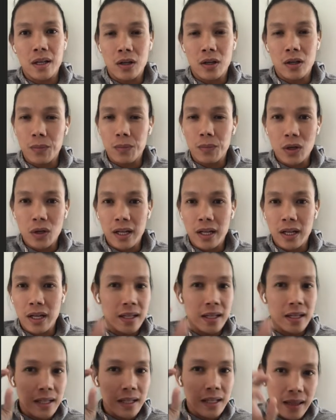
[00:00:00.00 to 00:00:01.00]
community
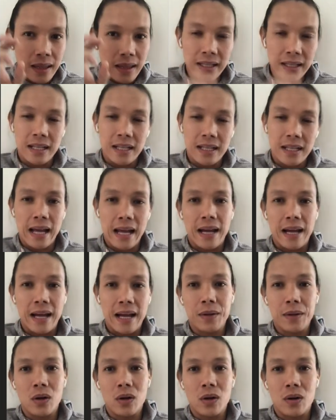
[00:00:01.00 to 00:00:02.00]
things that had
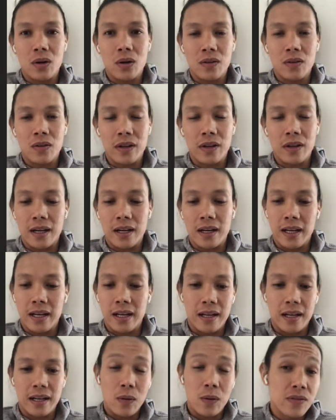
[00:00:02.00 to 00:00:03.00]
me going over there,
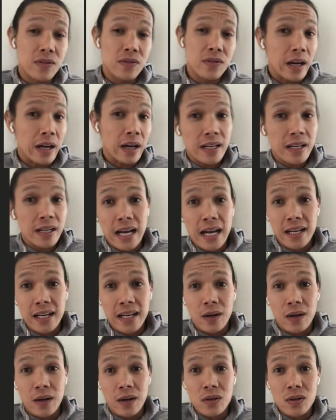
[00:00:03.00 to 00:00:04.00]
and I was very
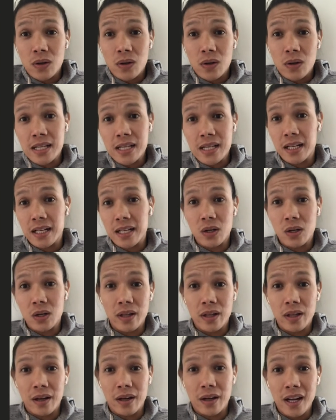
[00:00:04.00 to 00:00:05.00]
excited. I was so excited to go
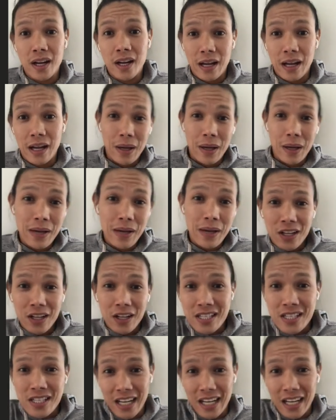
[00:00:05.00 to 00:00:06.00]
there, and maybe I
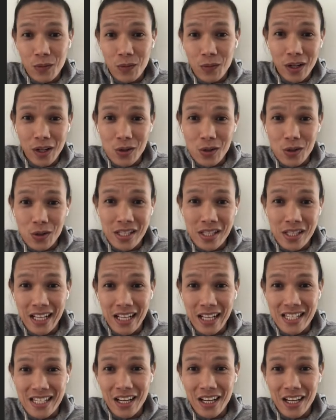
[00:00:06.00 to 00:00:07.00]
could sit in one of those
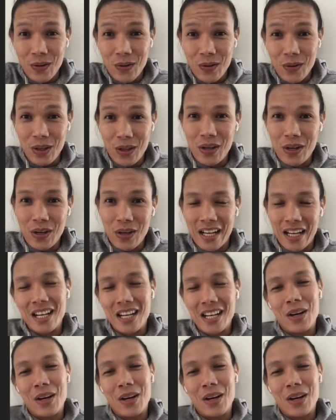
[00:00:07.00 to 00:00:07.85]
seats with you guys.